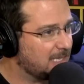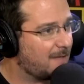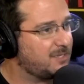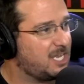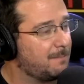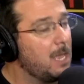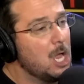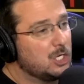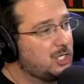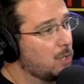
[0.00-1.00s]
loves him.
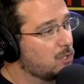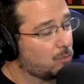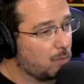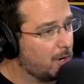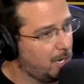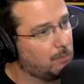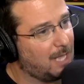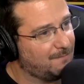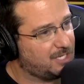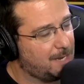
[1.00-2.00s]
Joe Carollo
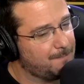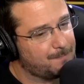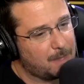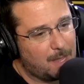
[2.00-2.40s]
loves him.